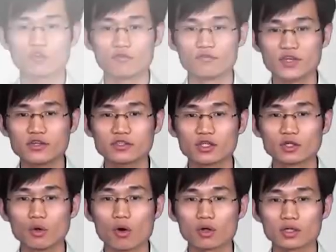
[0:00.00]
View the
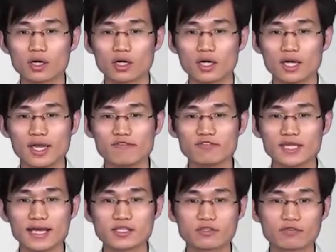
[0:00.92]
log if
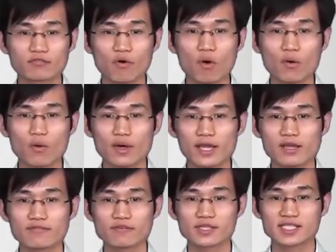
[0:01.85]
late for
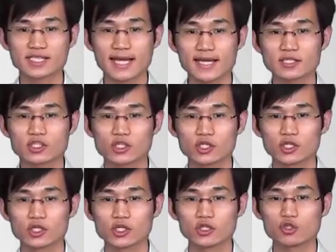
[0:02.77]
if state
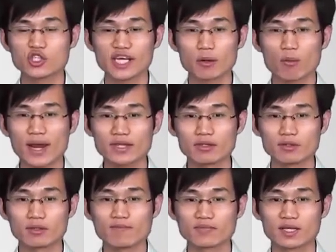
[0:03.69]
to check
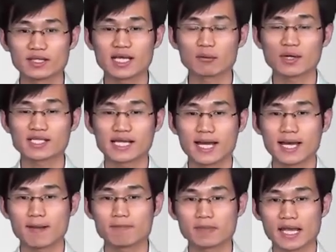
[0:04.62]
whether there is
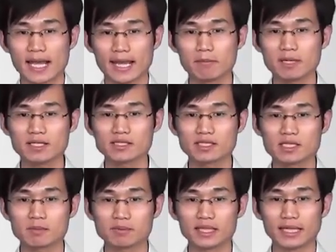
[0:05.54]
an
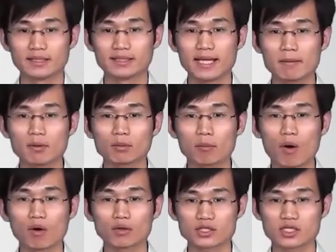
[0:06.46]
MSTP enabled
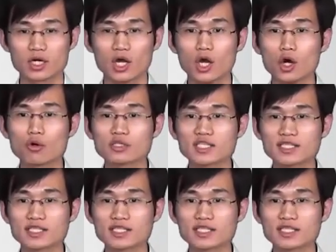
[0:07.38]
port whose